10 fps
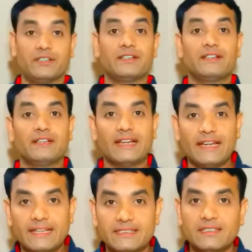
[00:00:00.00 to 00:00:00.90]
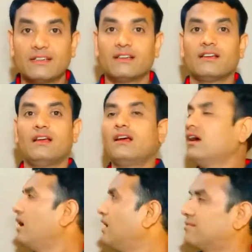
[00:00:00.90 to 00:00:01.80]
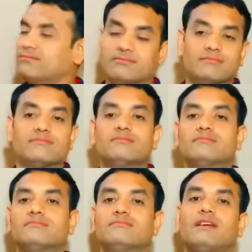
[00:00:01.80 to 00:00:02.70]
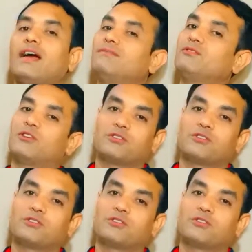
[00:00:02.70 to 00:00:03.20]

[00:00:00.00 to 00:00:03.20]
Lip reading: word is I'm